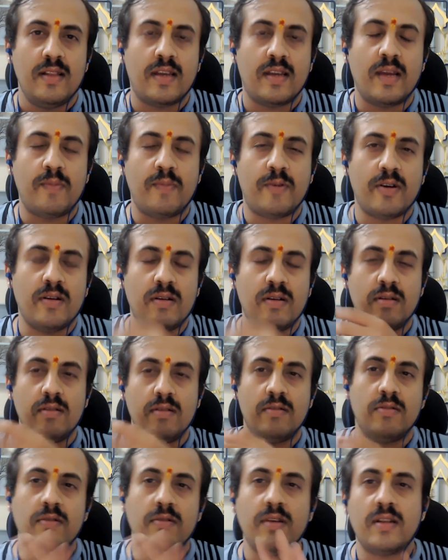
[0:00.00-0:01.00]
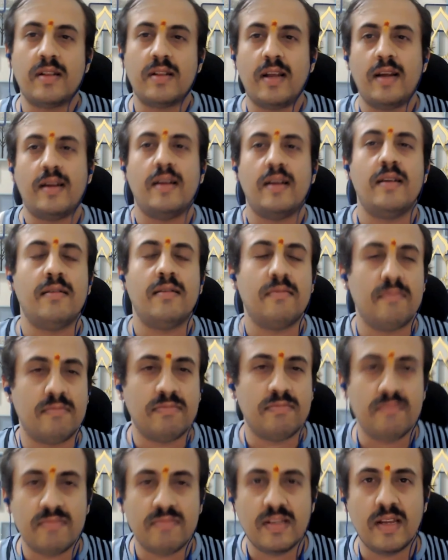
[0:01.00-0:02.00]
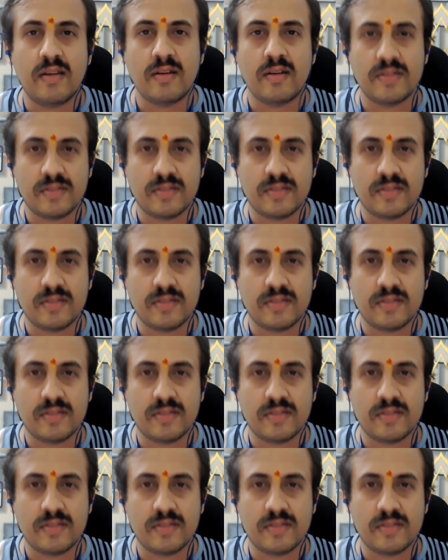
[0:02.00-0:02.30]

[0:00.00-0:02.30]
kept on doing that, and they